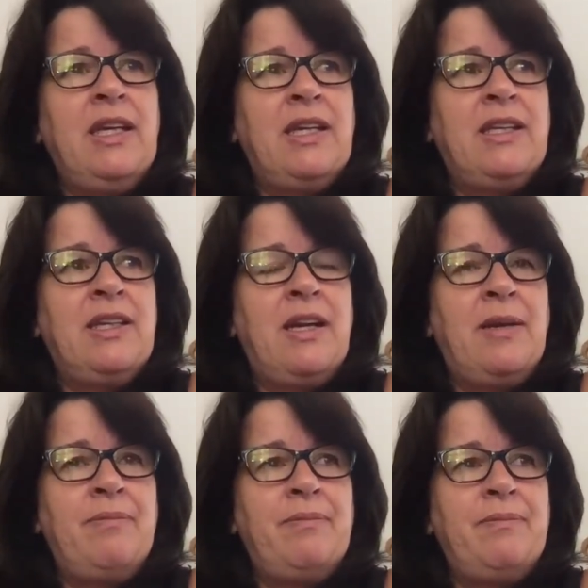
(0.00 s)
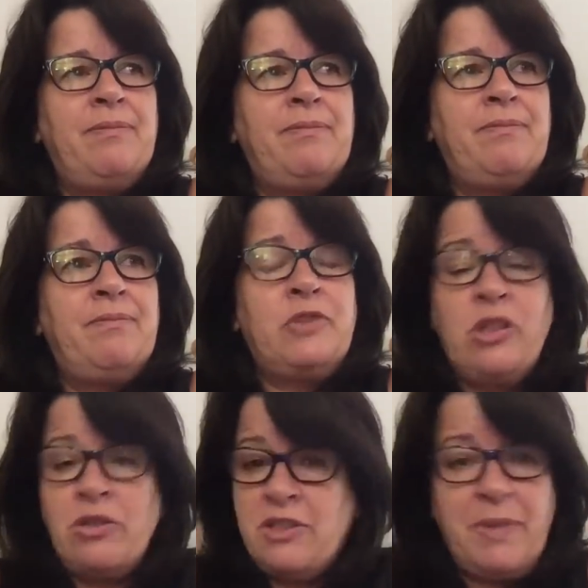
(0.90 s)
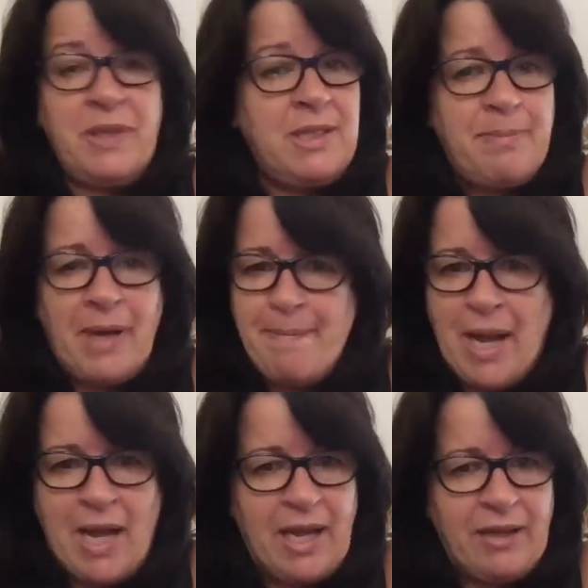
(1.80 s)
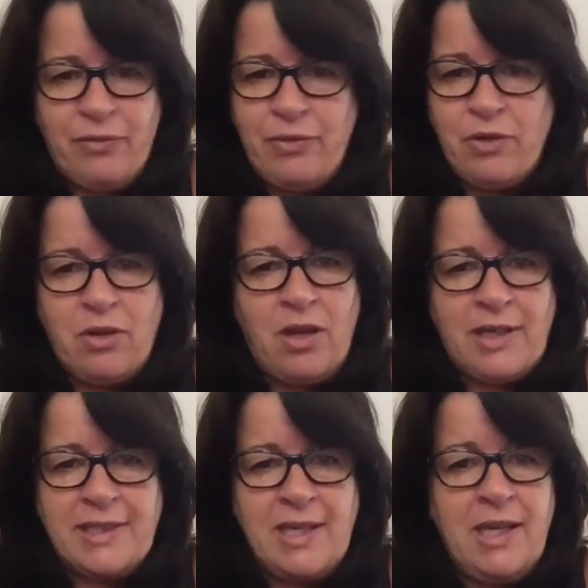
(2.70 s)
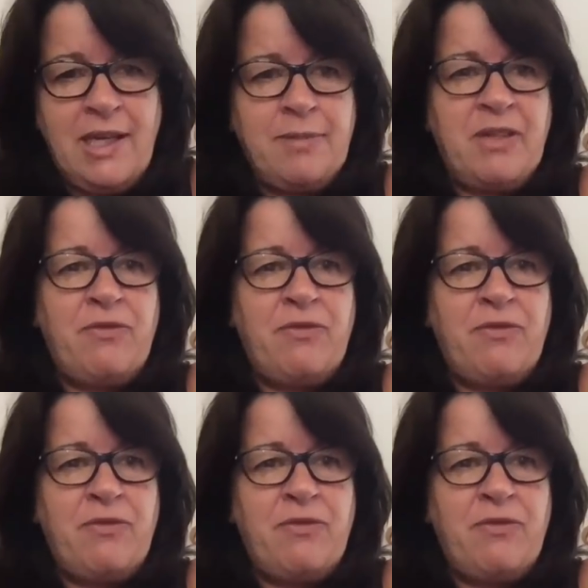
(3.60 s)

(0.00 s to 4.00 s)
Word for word: and um, so it's been in my mind for a long time.